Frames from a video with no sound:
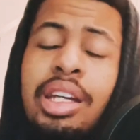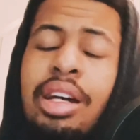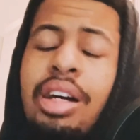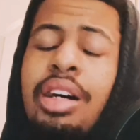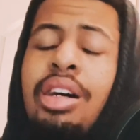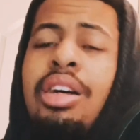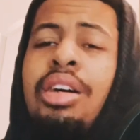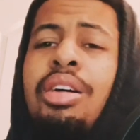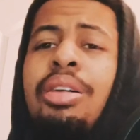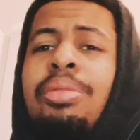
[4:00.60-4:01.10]

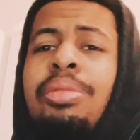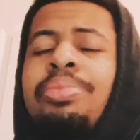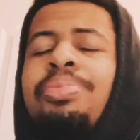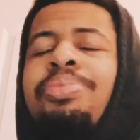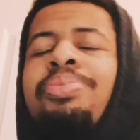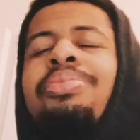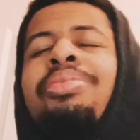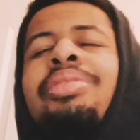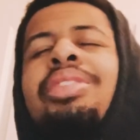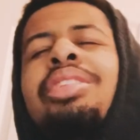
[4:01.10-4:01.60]
and
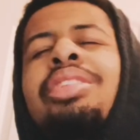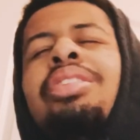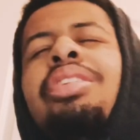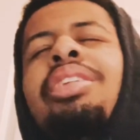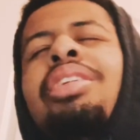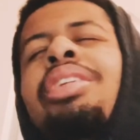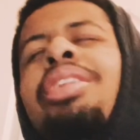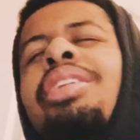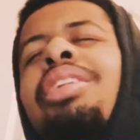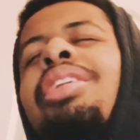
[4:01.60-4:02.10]

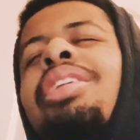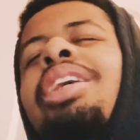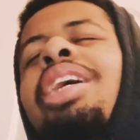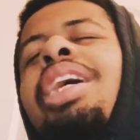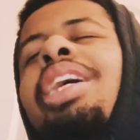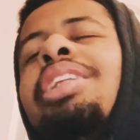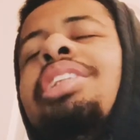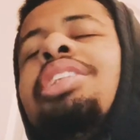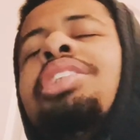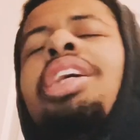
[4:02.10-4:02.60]

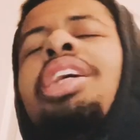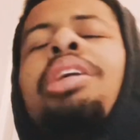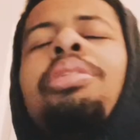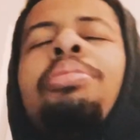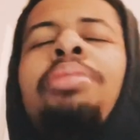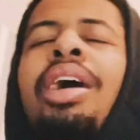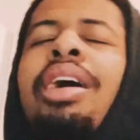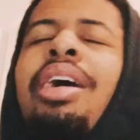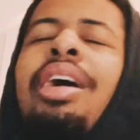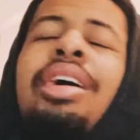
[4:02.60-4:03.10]

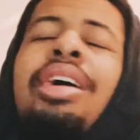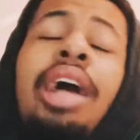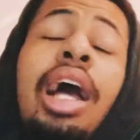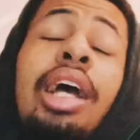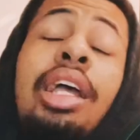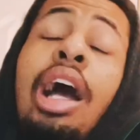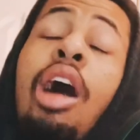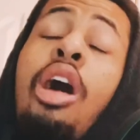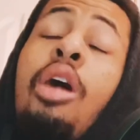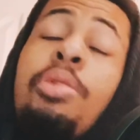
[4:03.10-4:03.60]
I
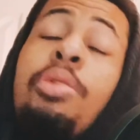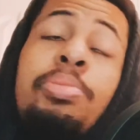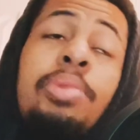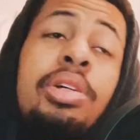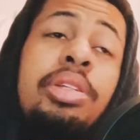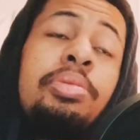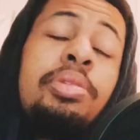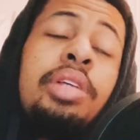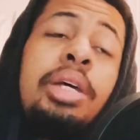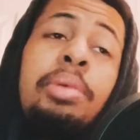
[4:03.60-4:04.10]
can always mess
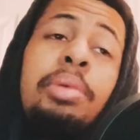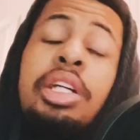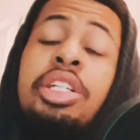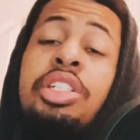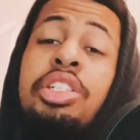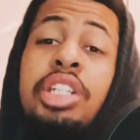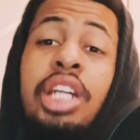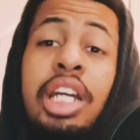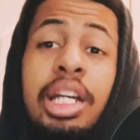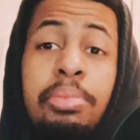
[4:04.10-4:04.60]
up his name, and
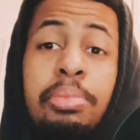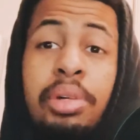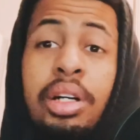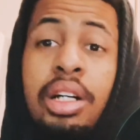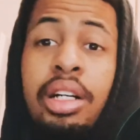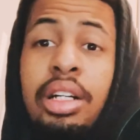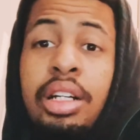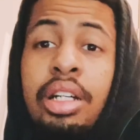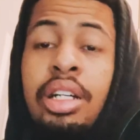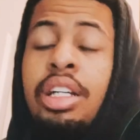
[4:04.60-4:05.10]

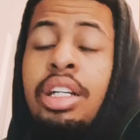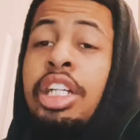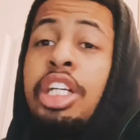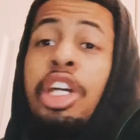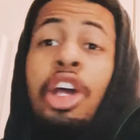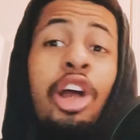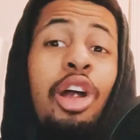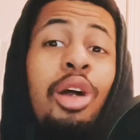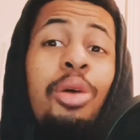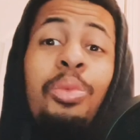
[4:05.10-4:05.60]
Jigba,
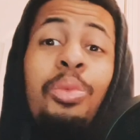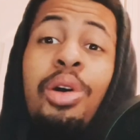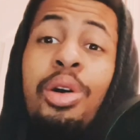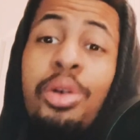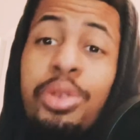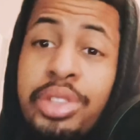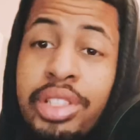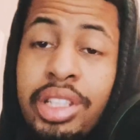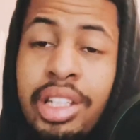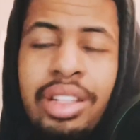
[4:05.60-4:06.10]
Garrett
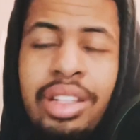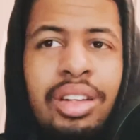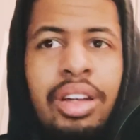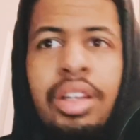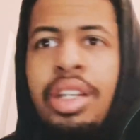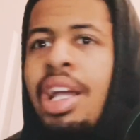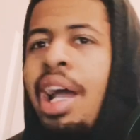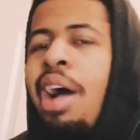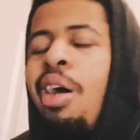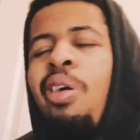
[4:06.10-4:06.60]
Wilson. You
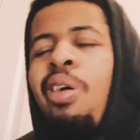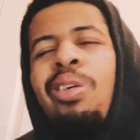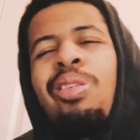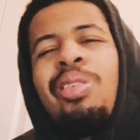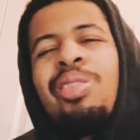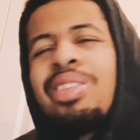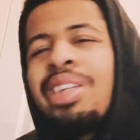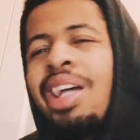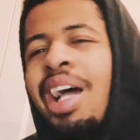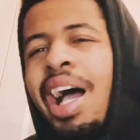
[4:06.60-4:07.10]
got all
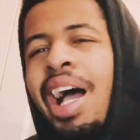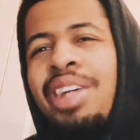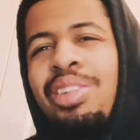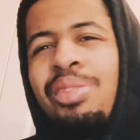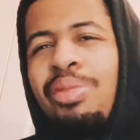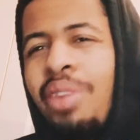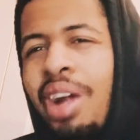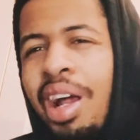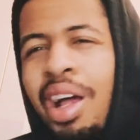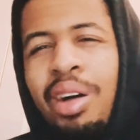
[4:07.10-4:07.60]
those guys
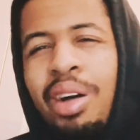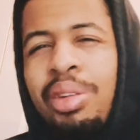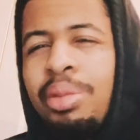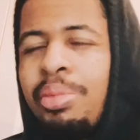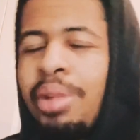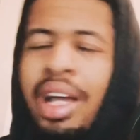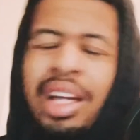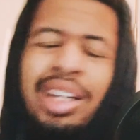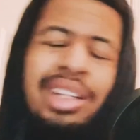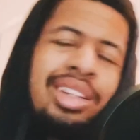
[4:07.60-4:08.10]
around him.
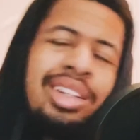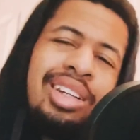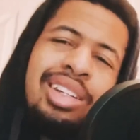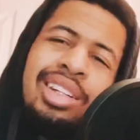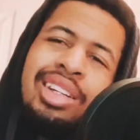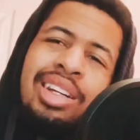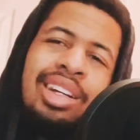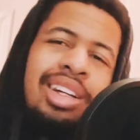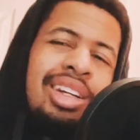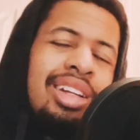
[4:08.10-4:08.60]
Like,
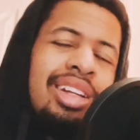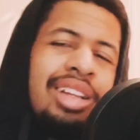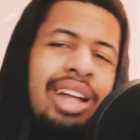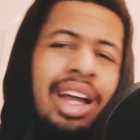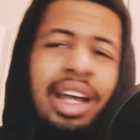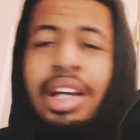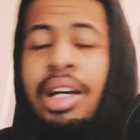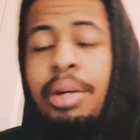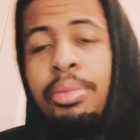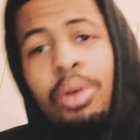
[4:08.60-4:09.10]

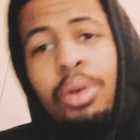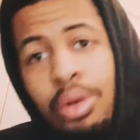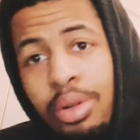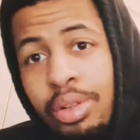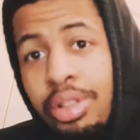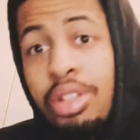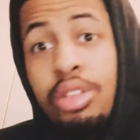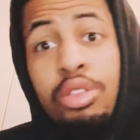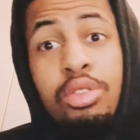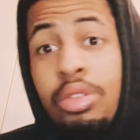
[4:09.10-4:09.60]
come on.
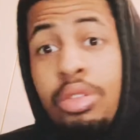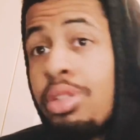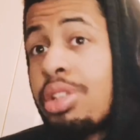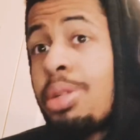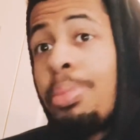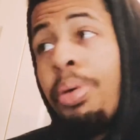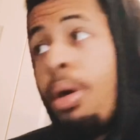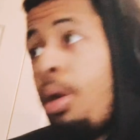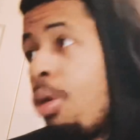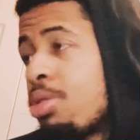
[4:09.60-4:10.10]
You
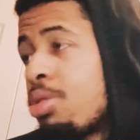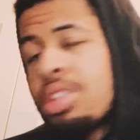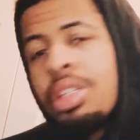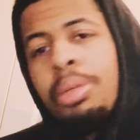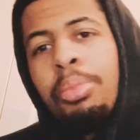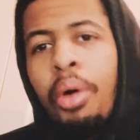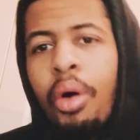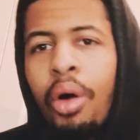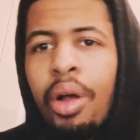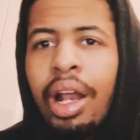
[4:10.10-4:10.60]
supposed to
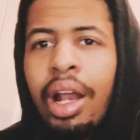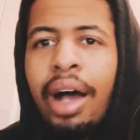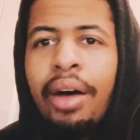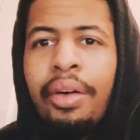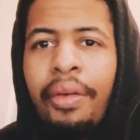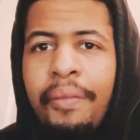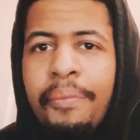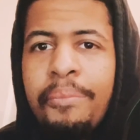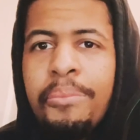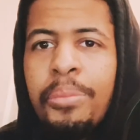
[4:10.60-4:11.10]
ball out.
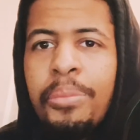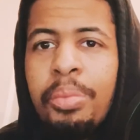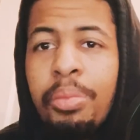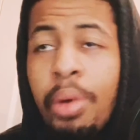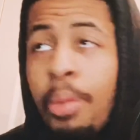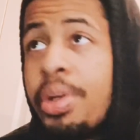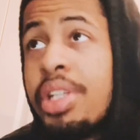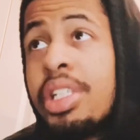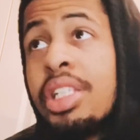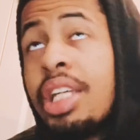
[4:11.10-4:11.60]
But
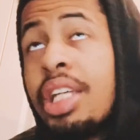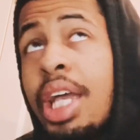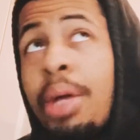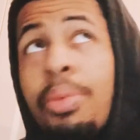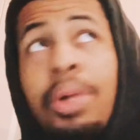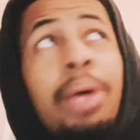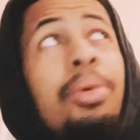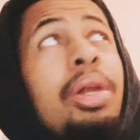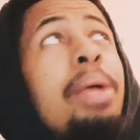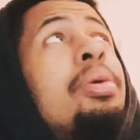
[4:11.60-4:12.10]
we seen when
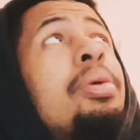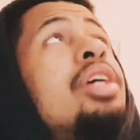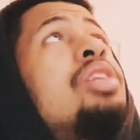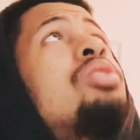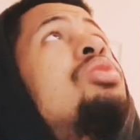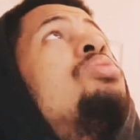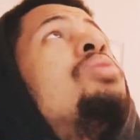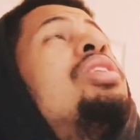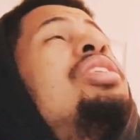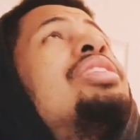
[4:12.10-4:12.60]
they went up against,
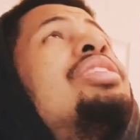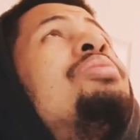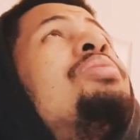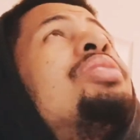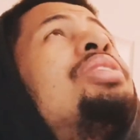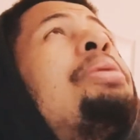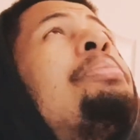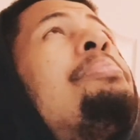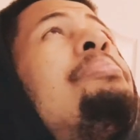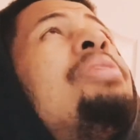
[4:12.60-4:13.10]
who was it? Was
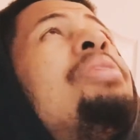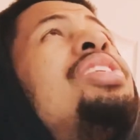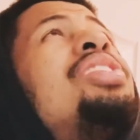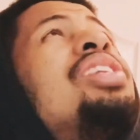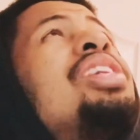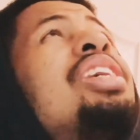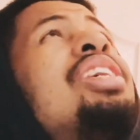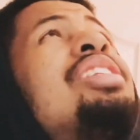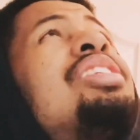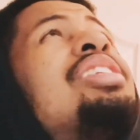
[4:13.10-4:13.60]
it
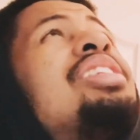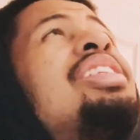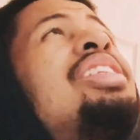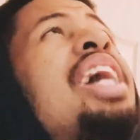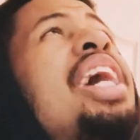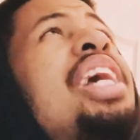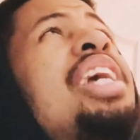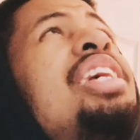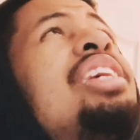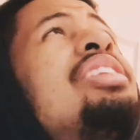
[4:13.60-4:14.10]
Michigan
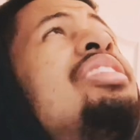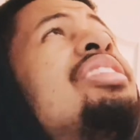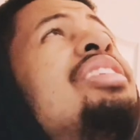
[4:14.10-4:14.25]
State?